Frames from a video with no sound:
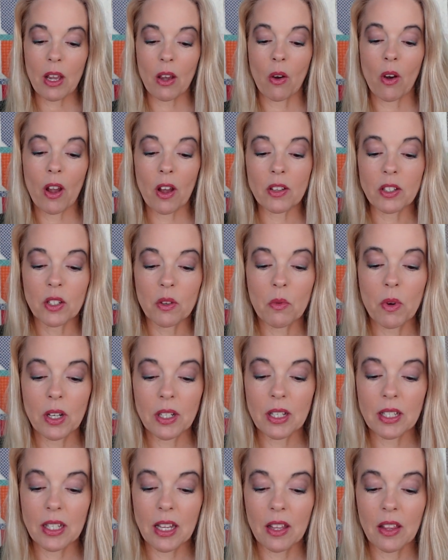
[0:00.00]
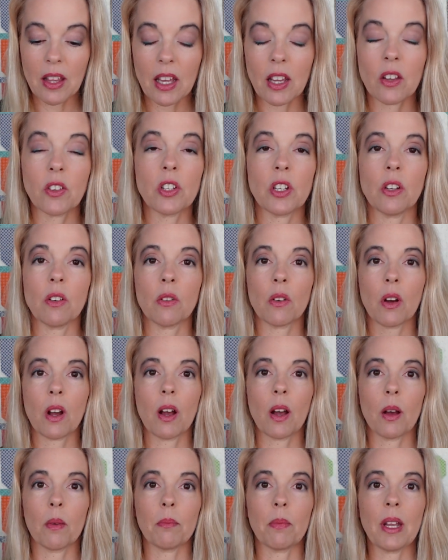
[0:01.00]
Oh, I also wanted to say thank you
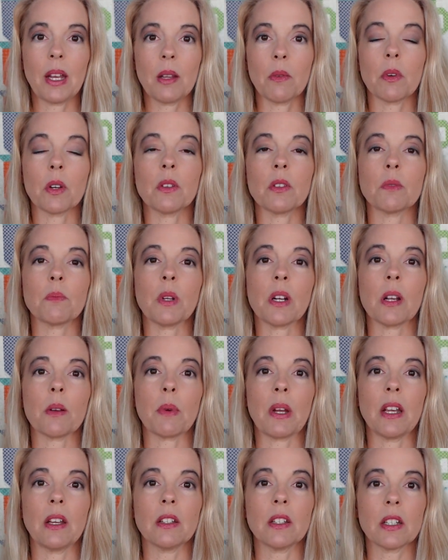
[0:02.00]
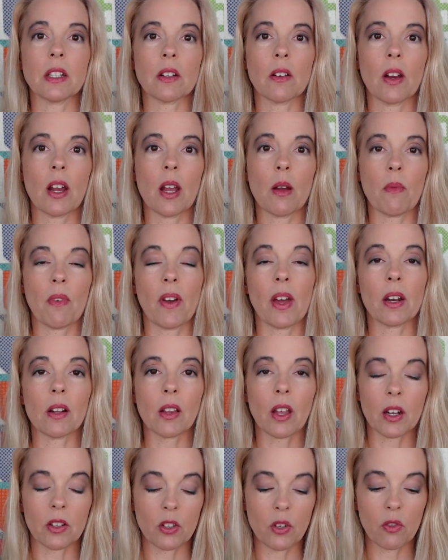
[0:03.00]
to anyone who's been on my Instagram. I've had a
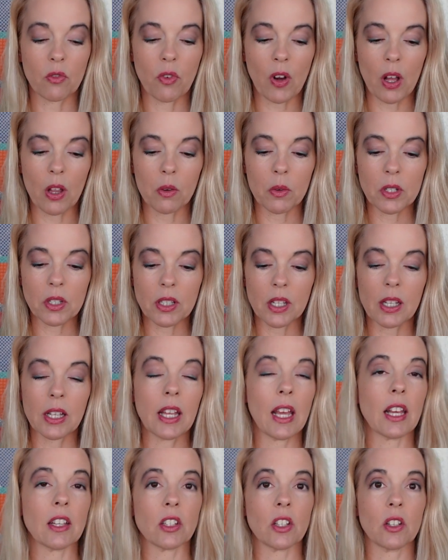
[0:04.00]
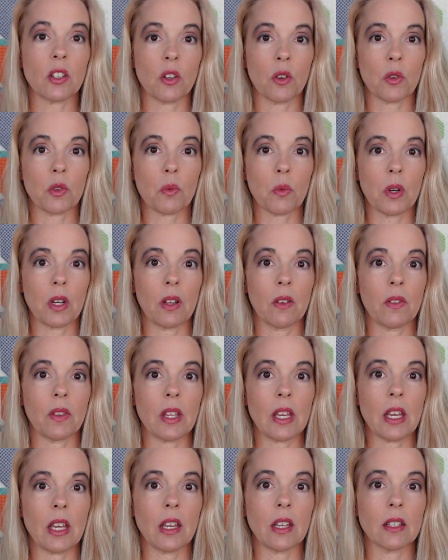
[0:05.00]
lot of new followers lately. It has to do with one of
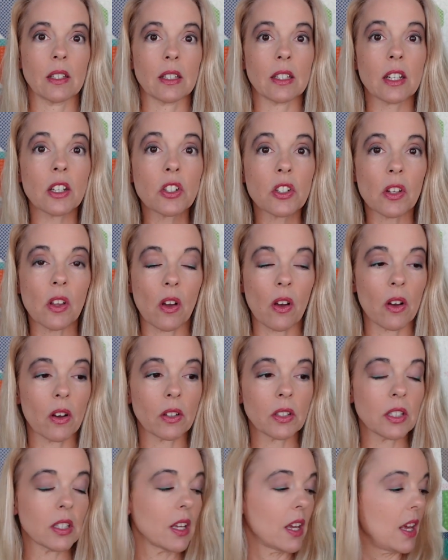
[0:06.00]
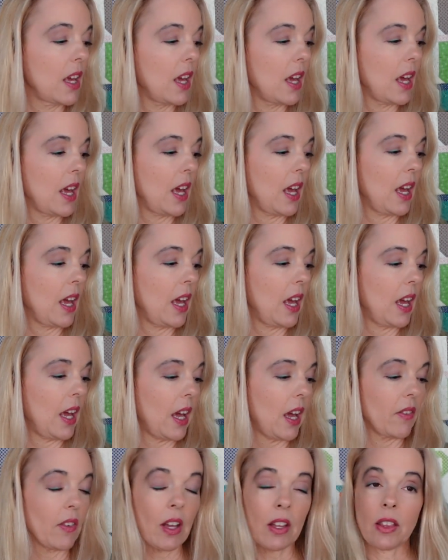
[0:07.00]
the stitch alongs.
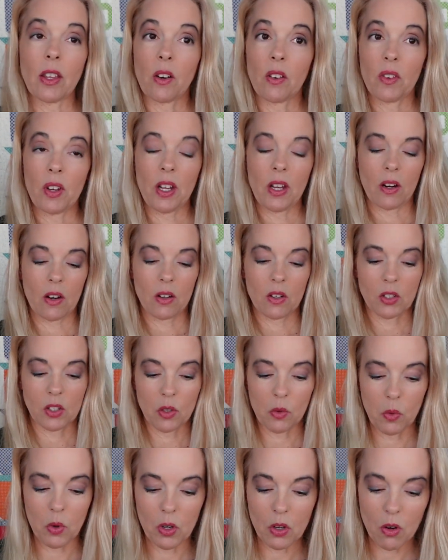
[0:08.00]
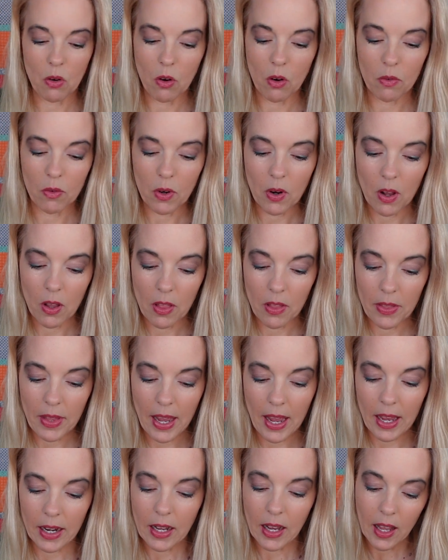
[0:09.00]
I've got that over here. So we'll go over all of
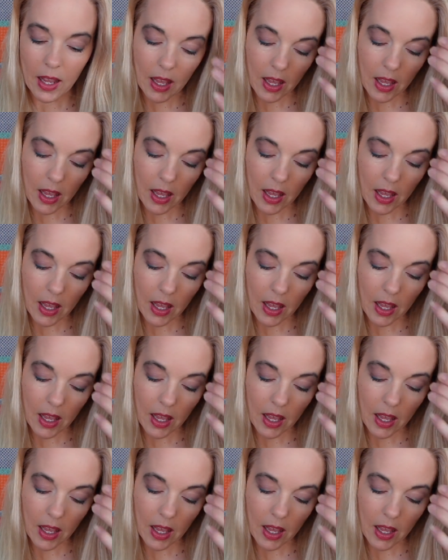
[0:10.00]
that.